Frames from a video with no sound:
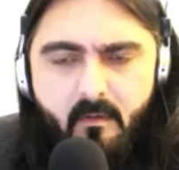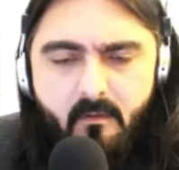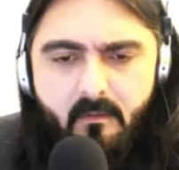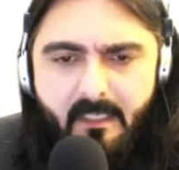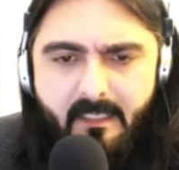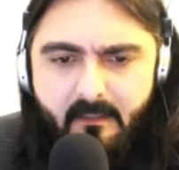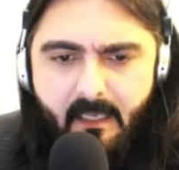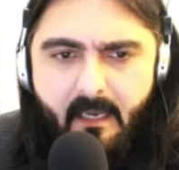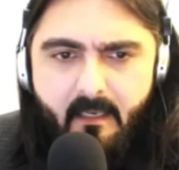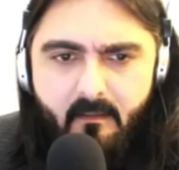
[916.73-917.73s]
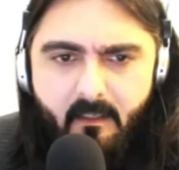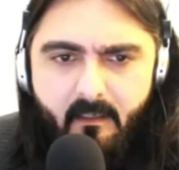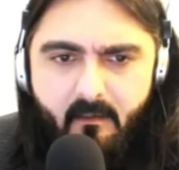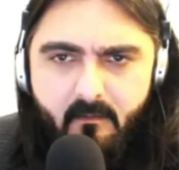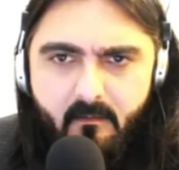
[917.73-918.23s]
like that, like
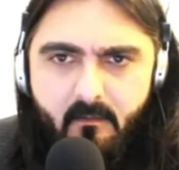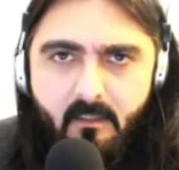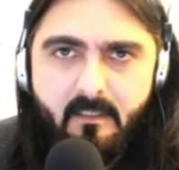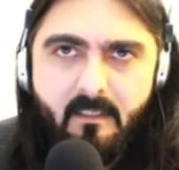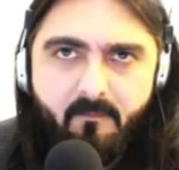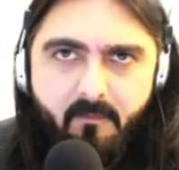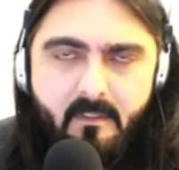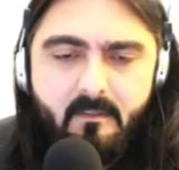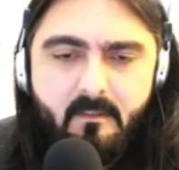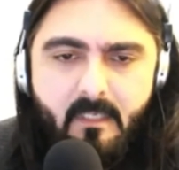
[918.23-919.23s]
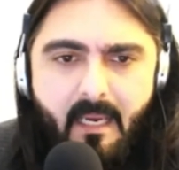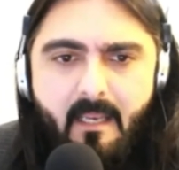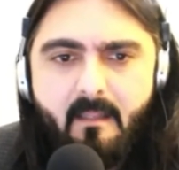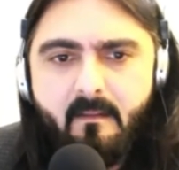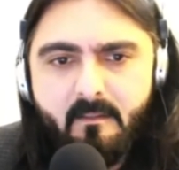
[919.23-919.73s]
the difference
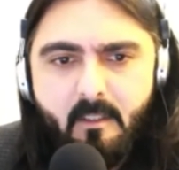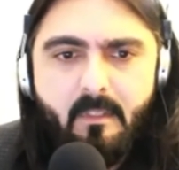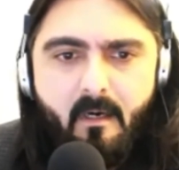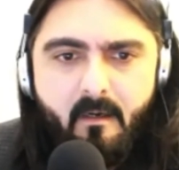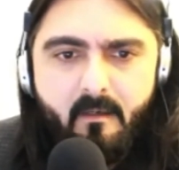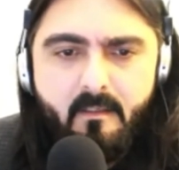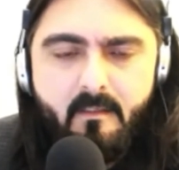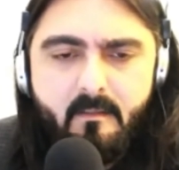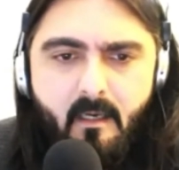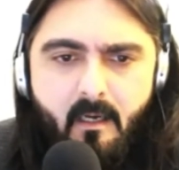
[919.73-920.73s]
and the similarities,